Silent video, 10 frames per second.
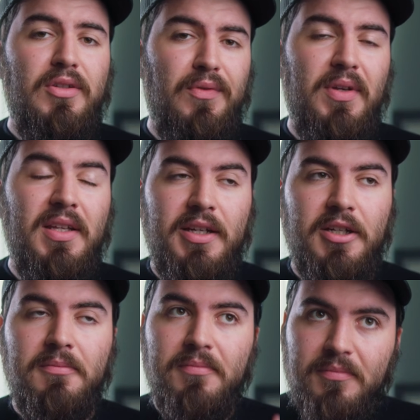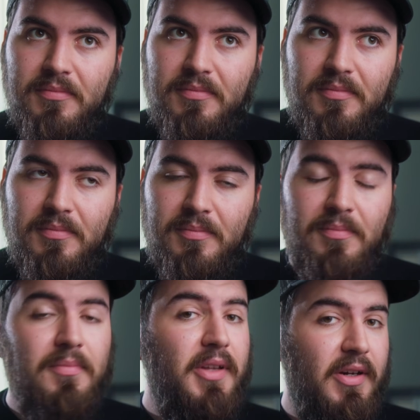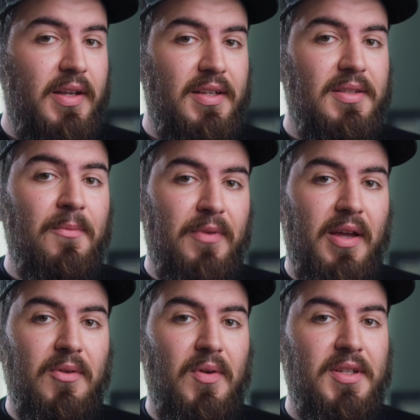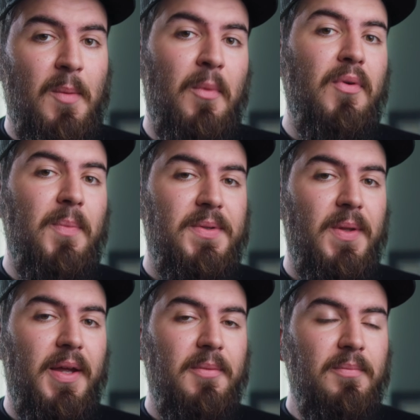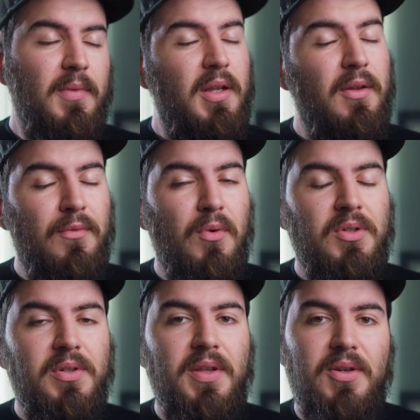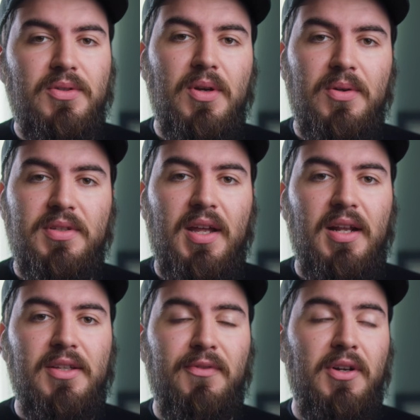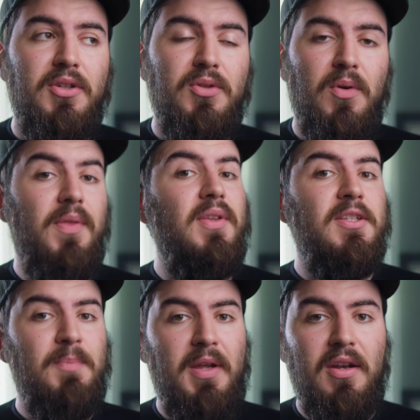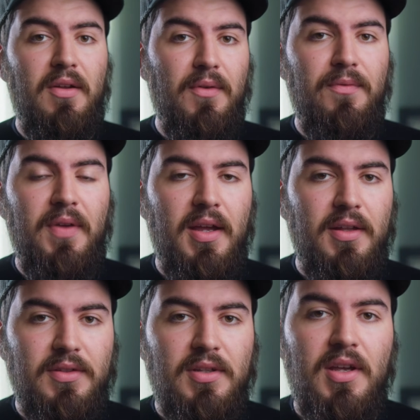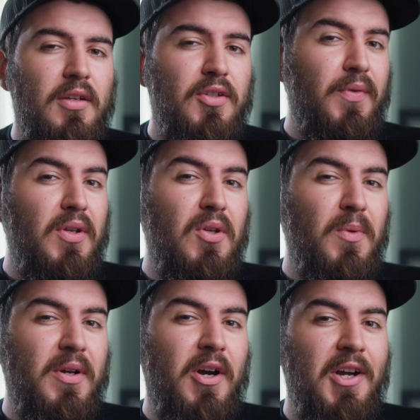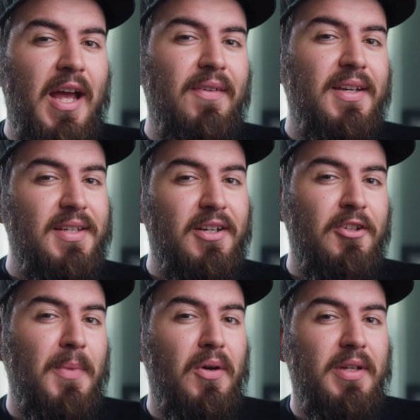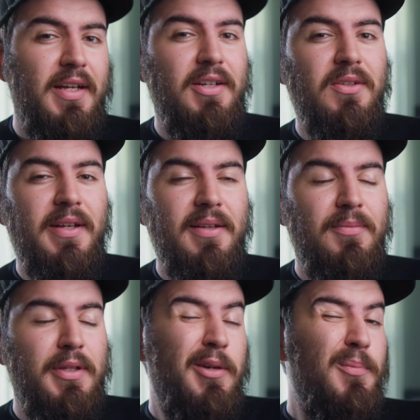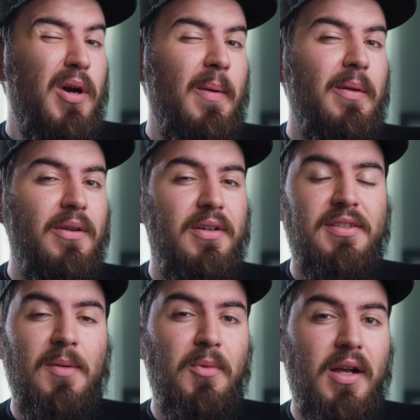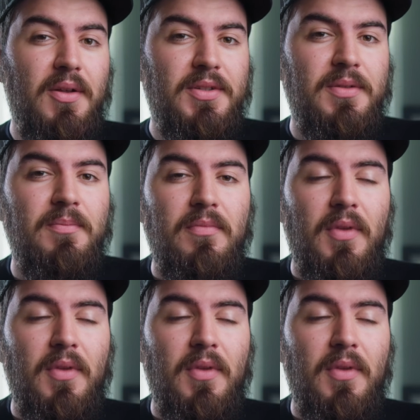So if you can hear, there is some fan noise coming from this light, and unfortunately there's no settings for controlling the speed of the fans. So if you do require having a silent mode in your light, then I'll probably look somewhere else.